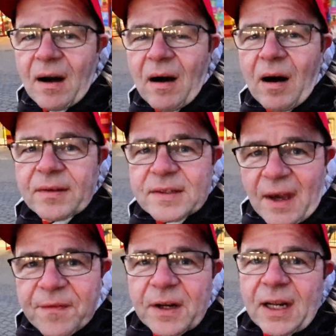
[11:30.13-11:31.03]
are
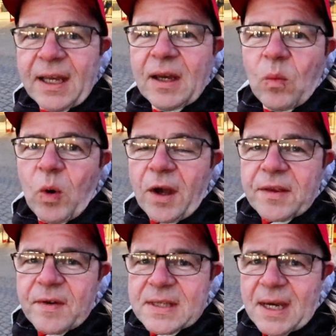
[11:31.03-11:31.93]
definitely worth
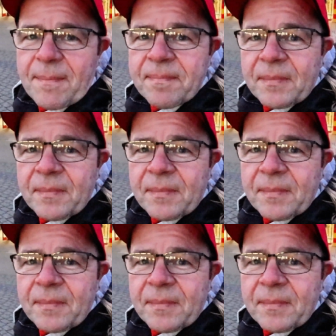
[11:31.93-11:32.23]
a visit.